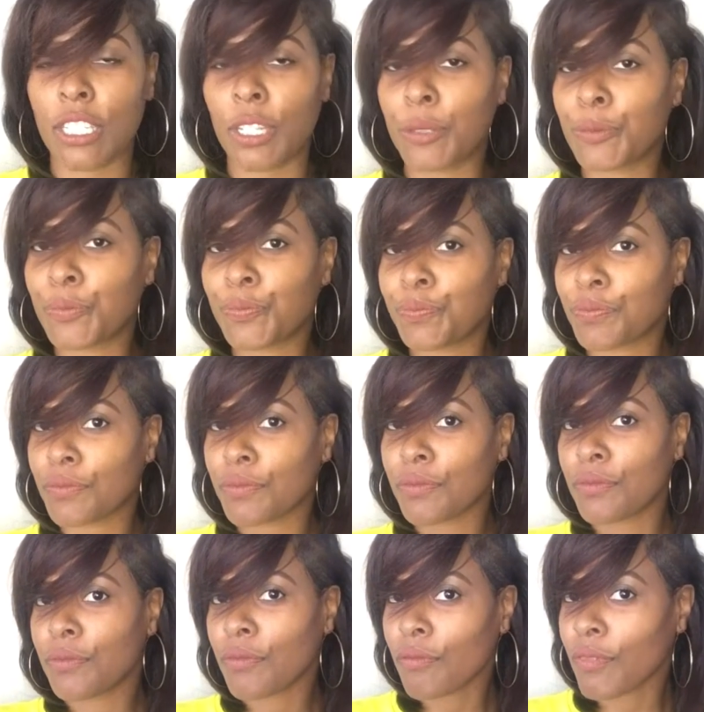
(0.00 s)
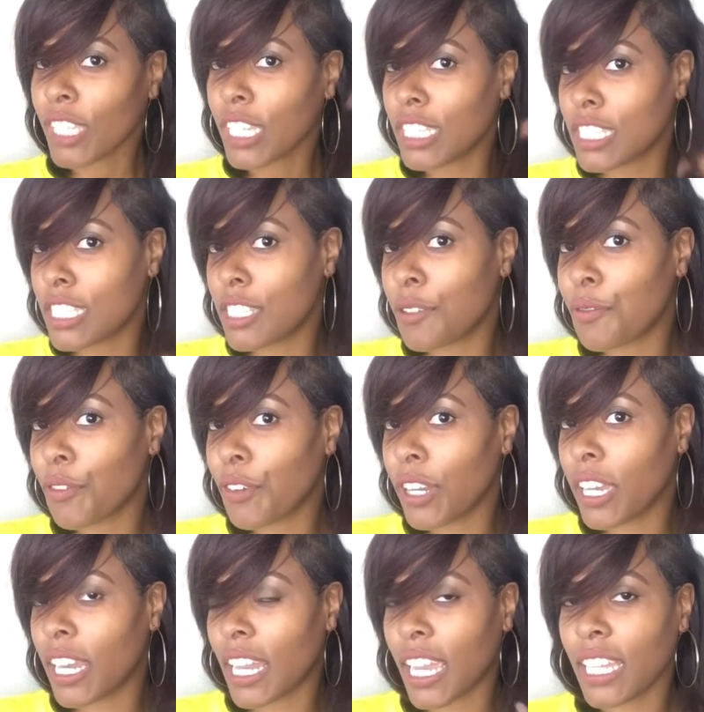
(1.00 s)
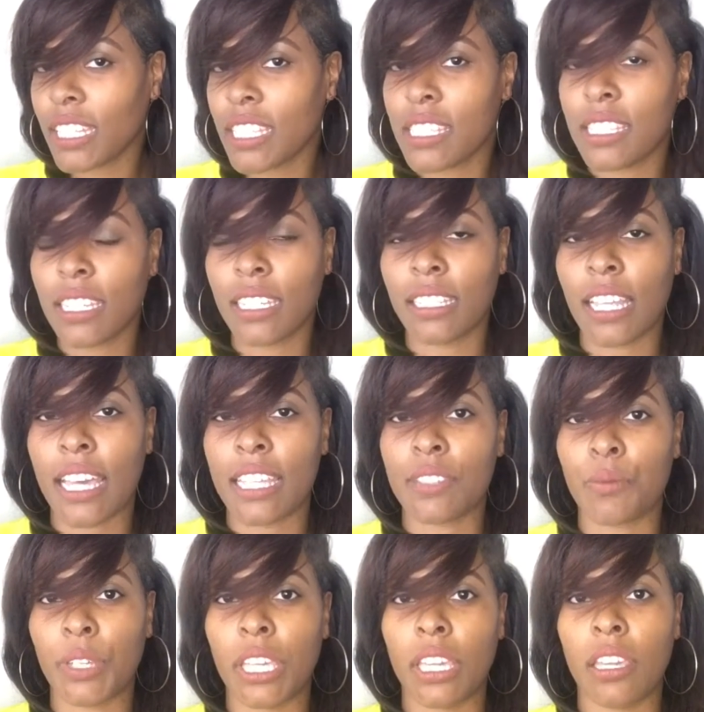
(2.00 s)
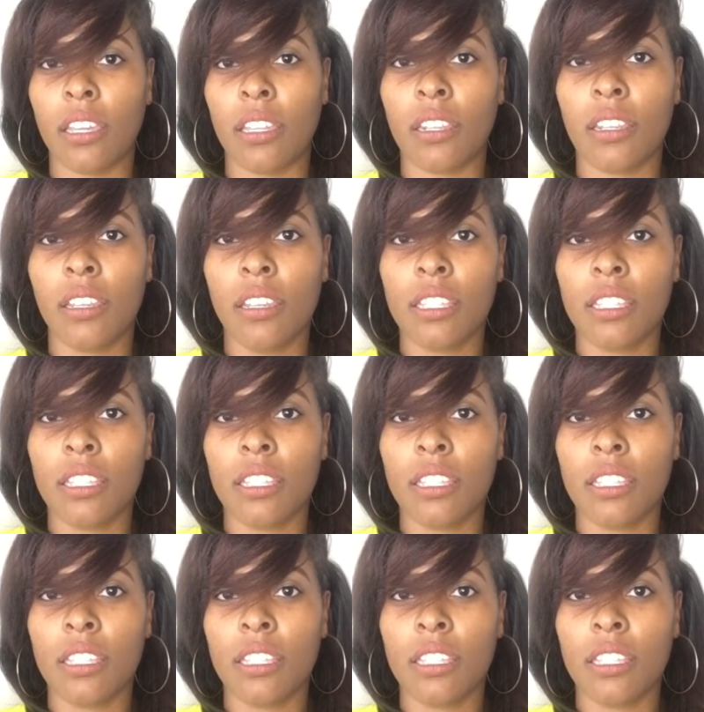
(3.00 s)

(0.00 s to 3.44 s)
So this is the front, and I got this done last weekend.